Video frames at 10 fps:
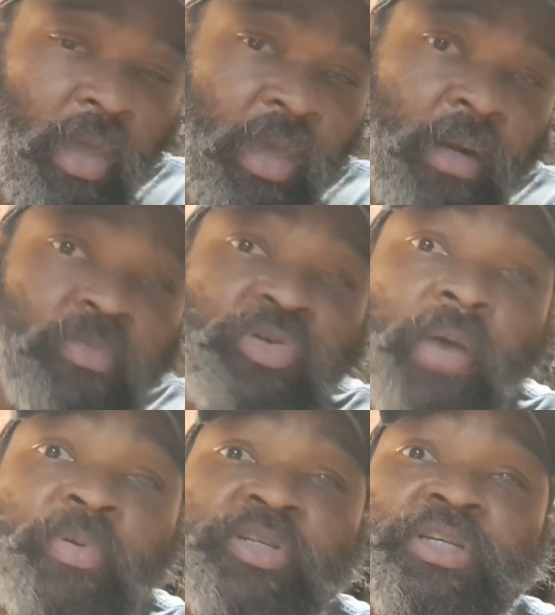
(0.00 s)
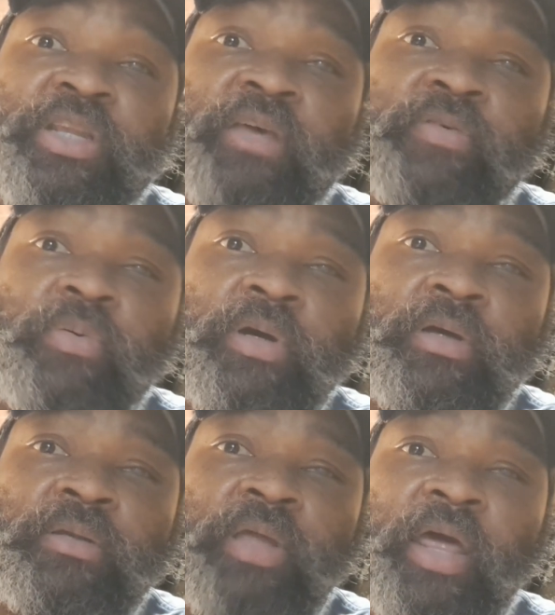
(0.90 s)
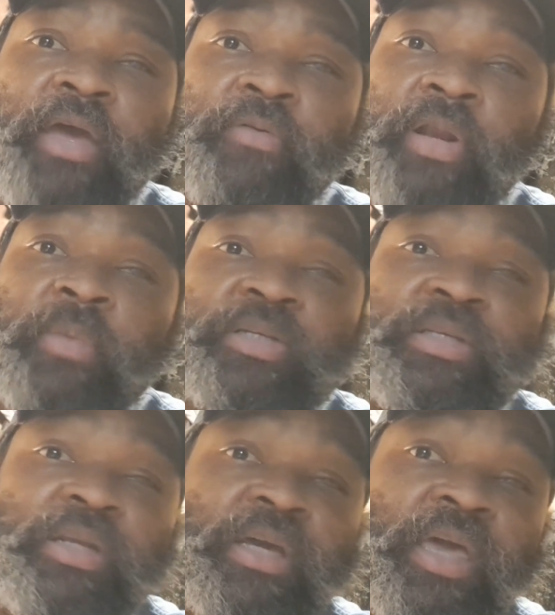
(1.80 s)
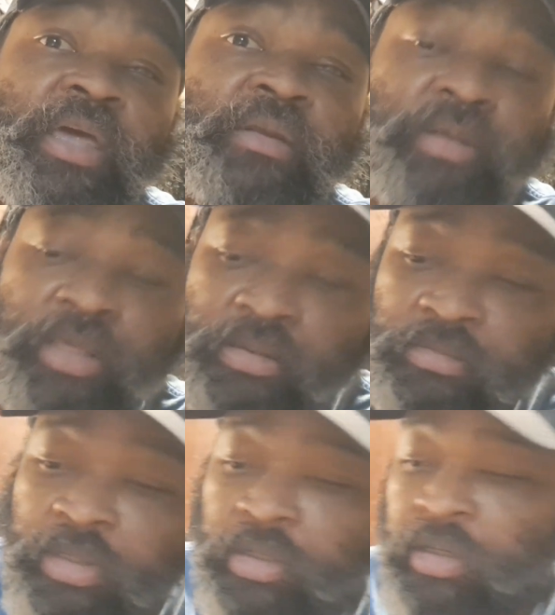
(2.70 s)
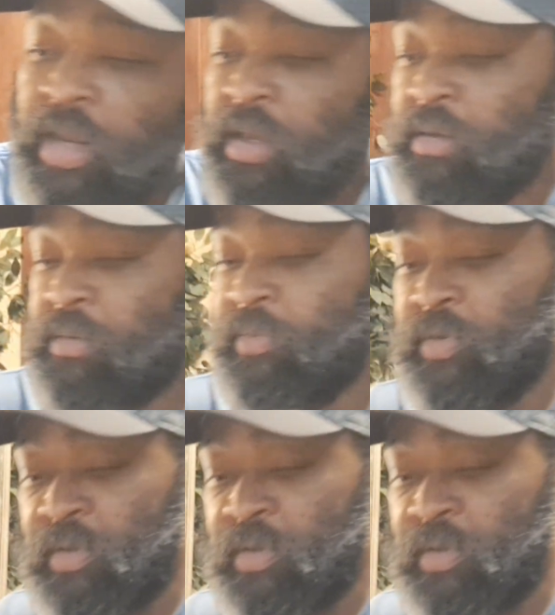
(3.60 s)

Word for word: And I'm dropping shit everywhere. Ain't really much to look at it, it looked like a